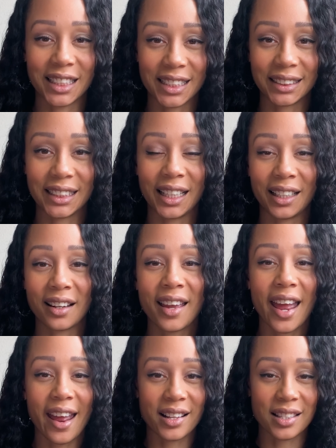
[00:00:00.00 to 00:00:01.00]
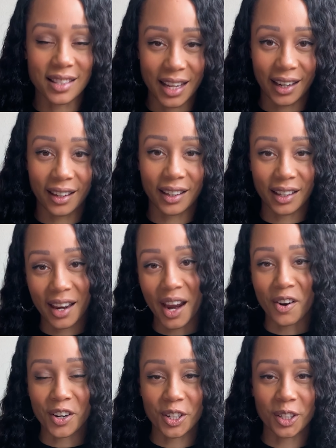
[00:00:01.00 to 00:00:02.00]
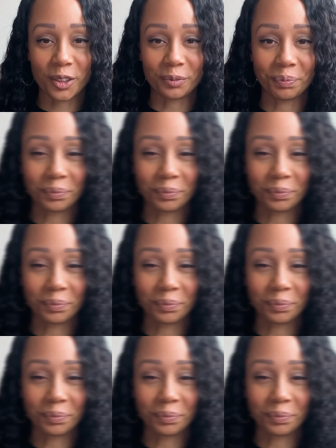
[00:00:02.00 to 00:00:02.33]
the scene and staying in character.